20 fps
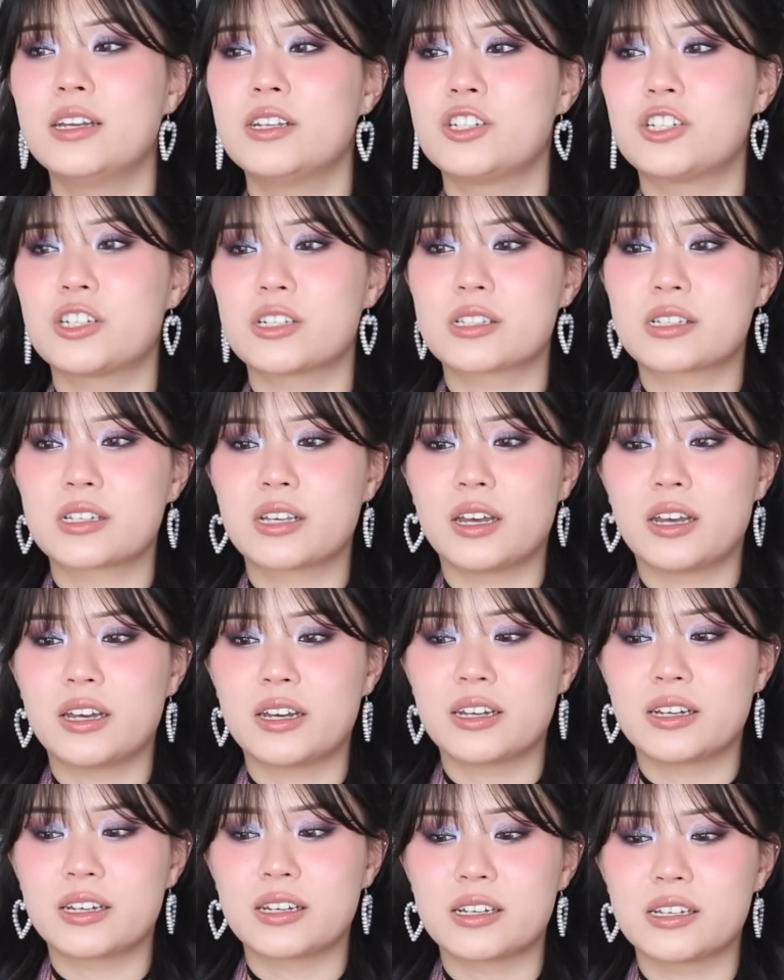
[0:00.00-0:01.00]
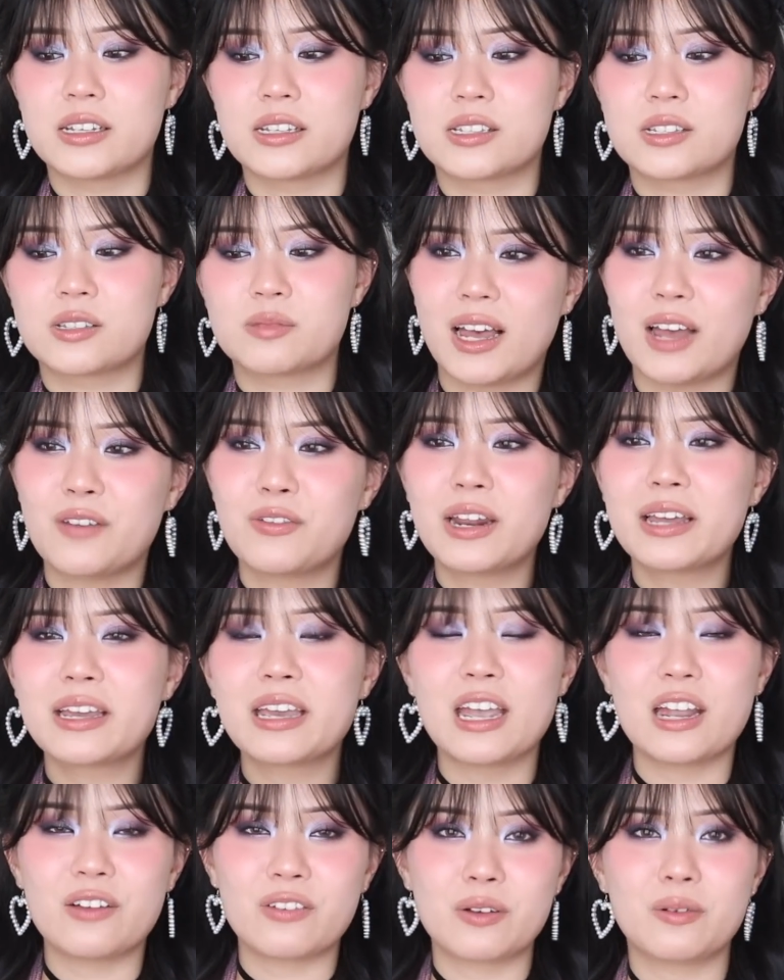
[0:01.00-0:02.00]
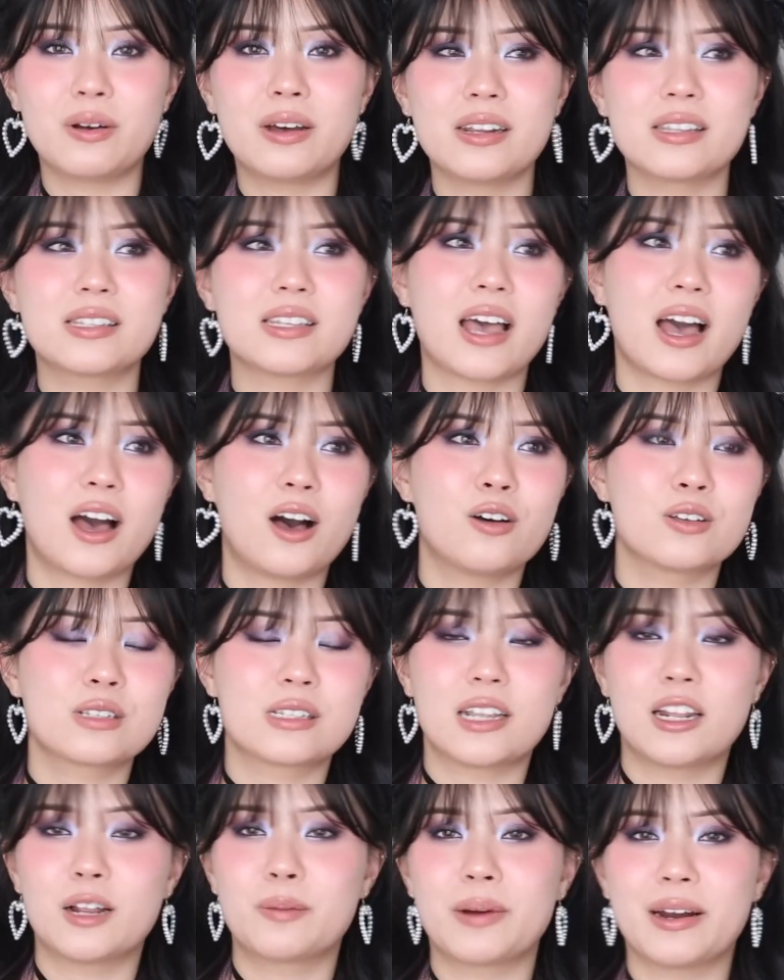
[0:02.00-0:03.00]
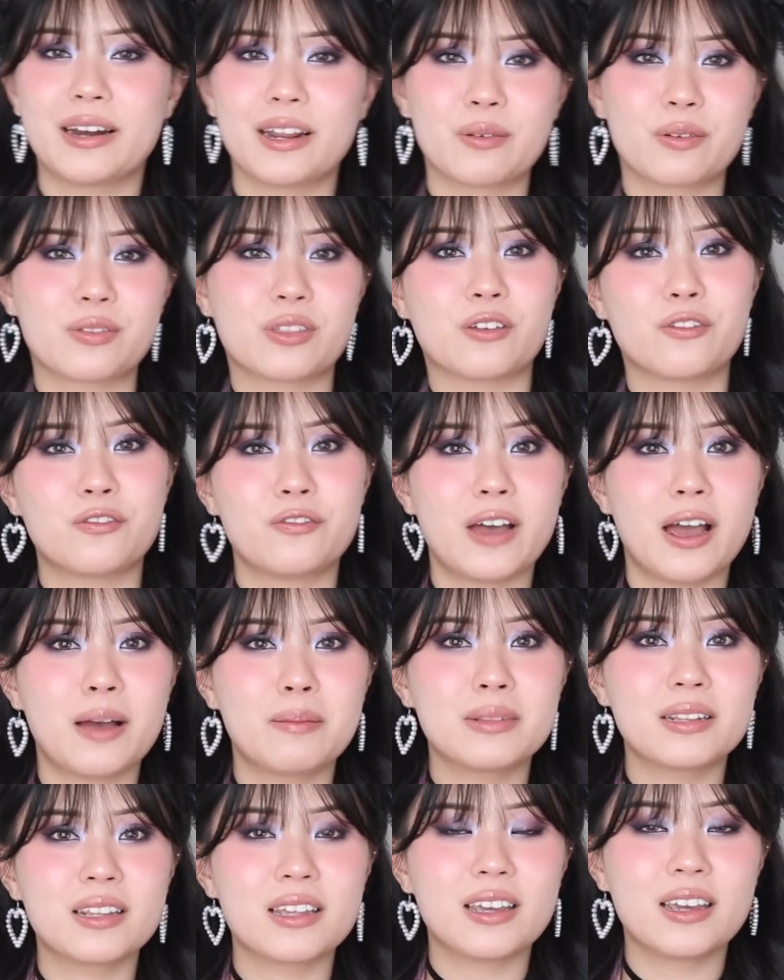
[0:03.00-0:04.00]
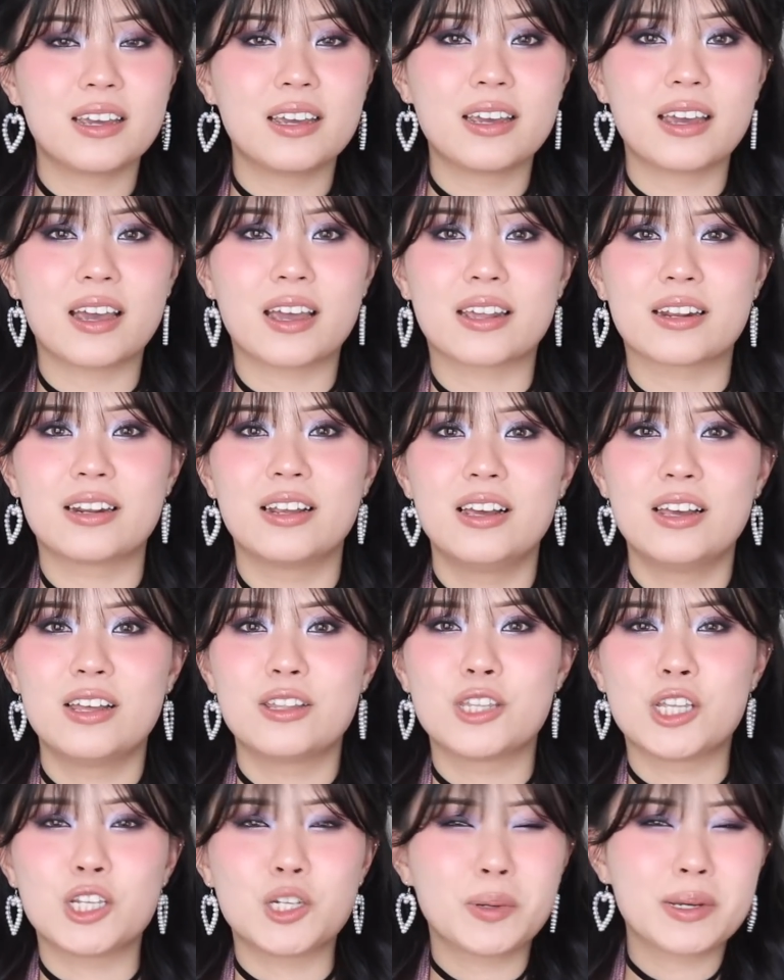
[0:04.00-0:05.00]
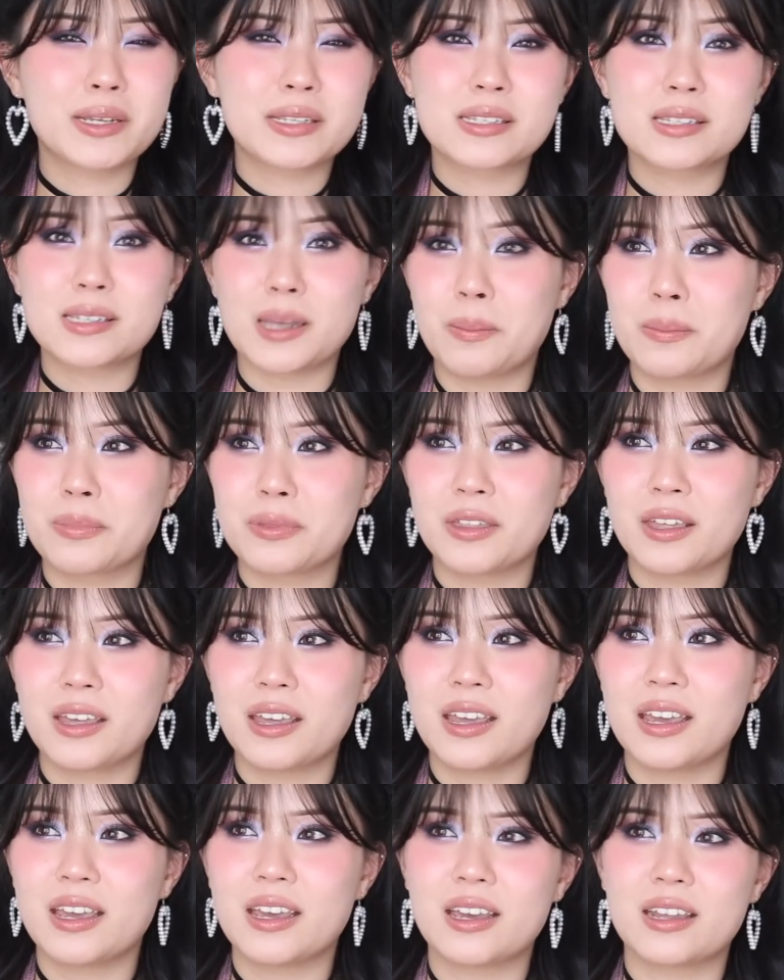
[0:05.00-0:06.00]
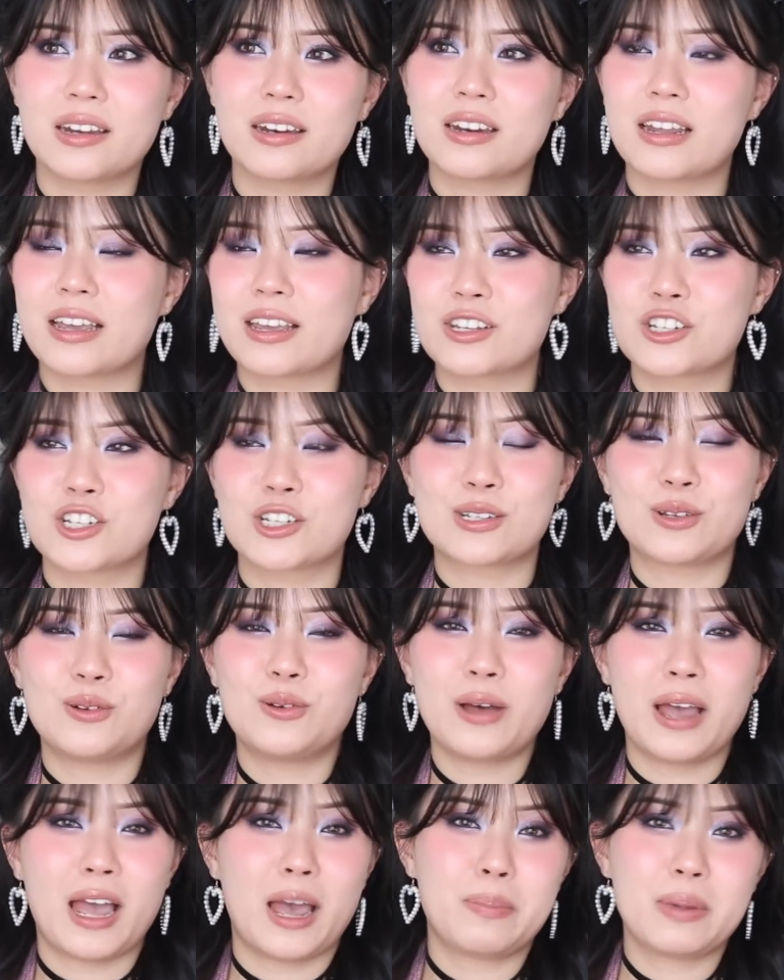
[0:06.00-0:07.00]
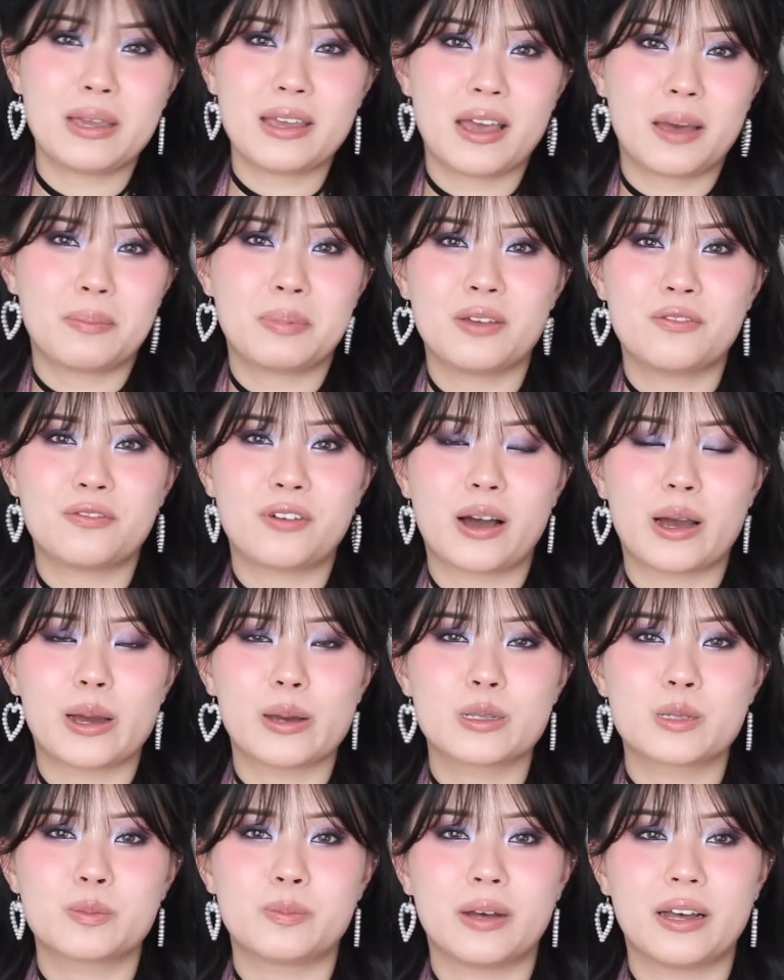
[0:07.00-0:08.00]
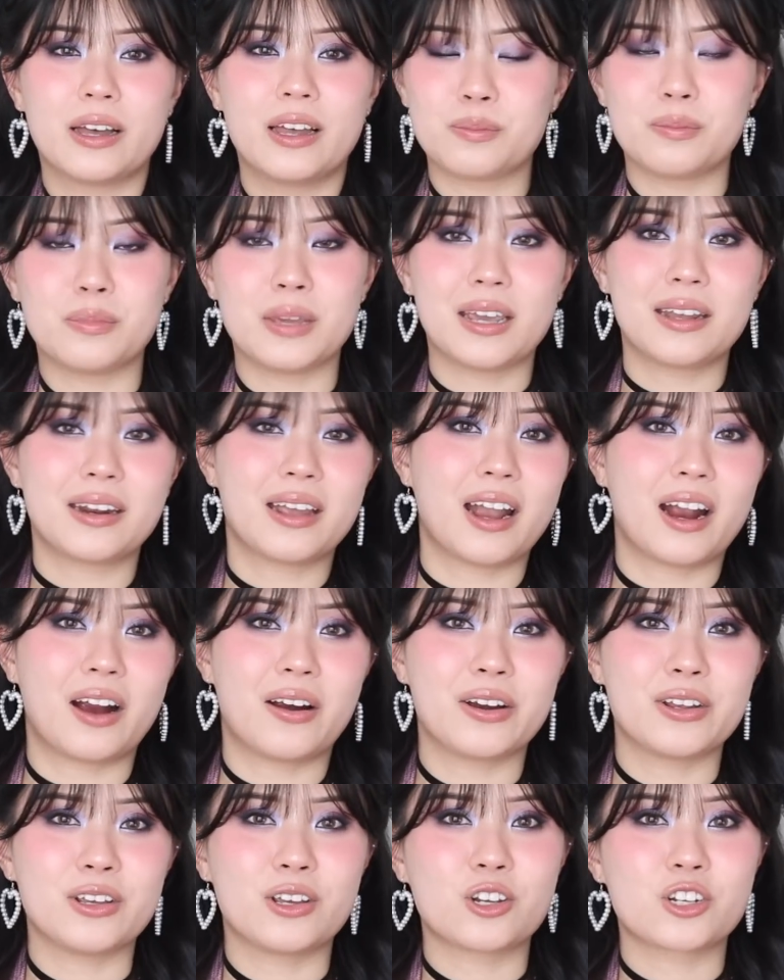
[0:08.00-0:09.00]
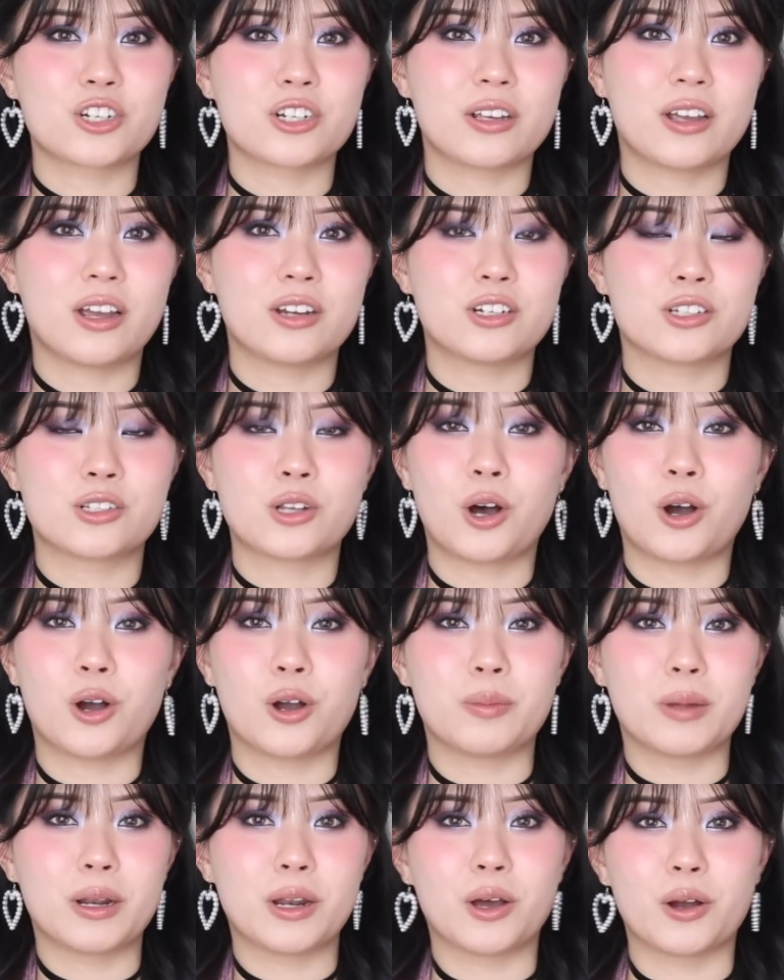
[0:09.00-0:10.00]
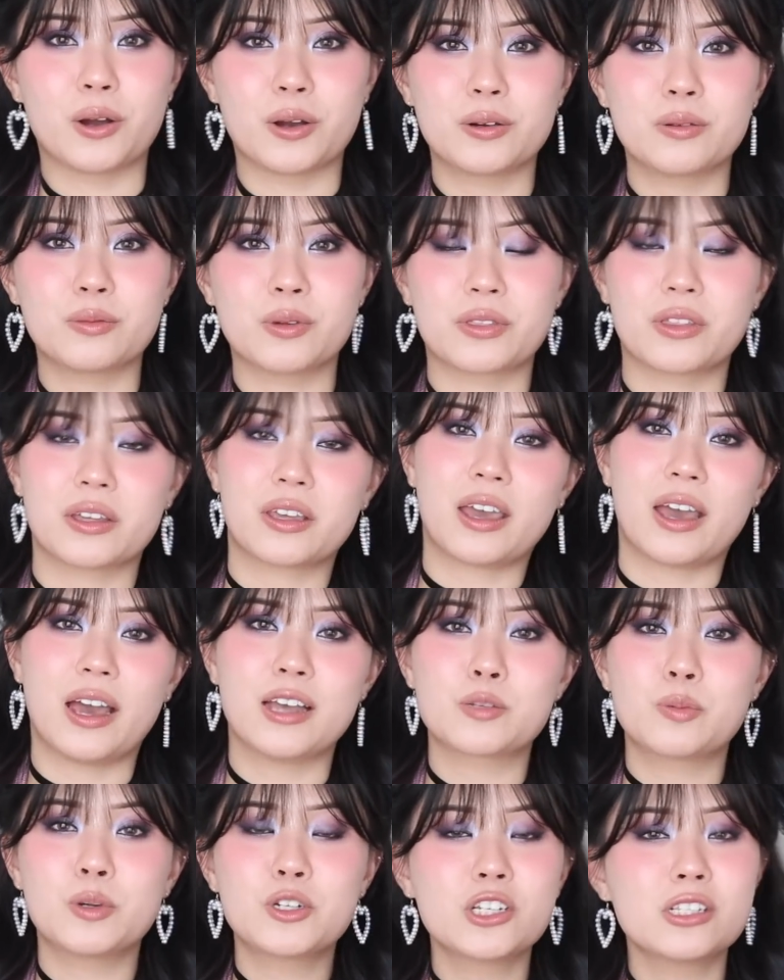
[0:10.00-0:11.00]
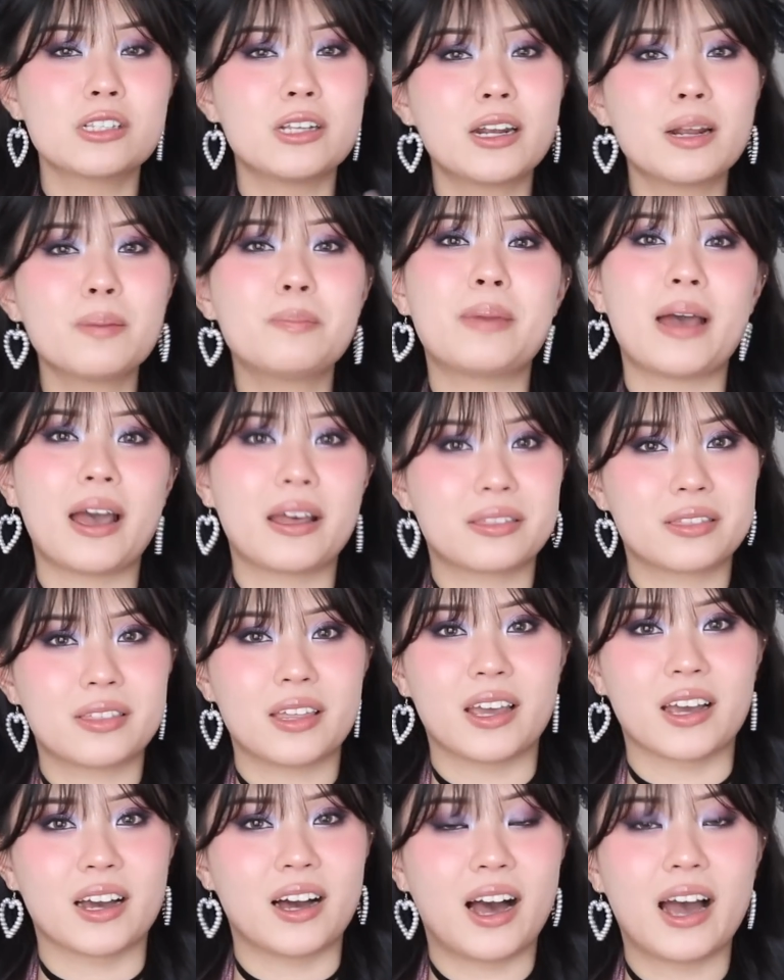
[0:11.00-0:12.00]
just cause I feel like everyone's out celebrating with their family and they're doing something, and like it's just all happy happy vibes, but me and Harry usually are just home alone with the cats, which is not a bad thing.